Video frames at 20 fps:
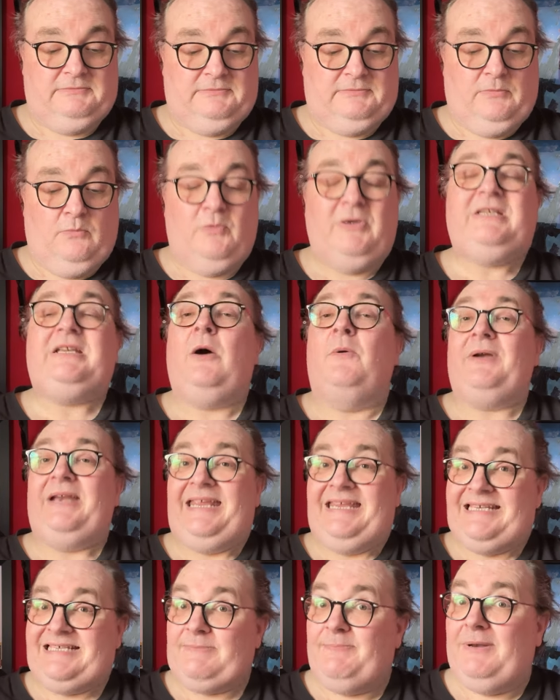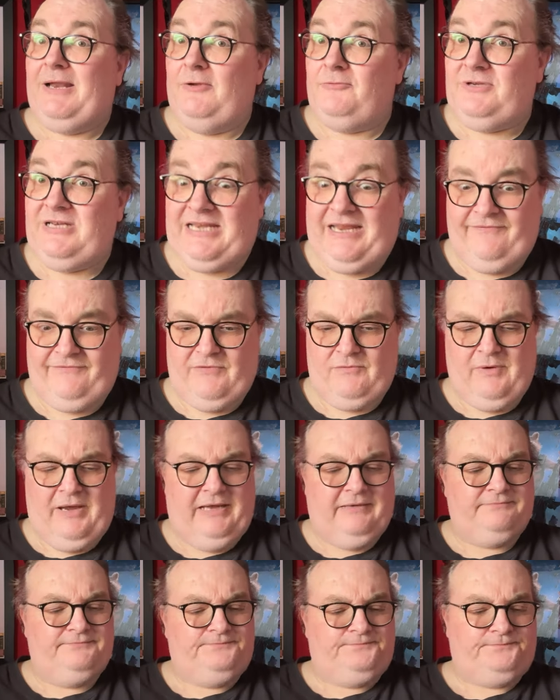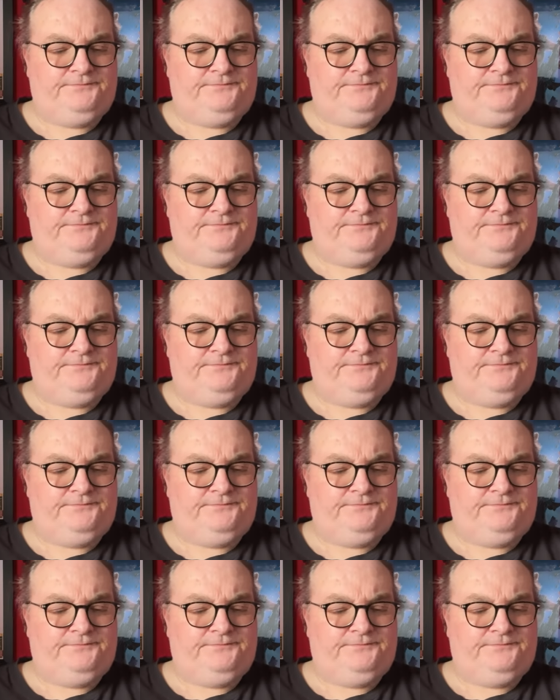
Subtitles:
we don't want it exploding everywhere.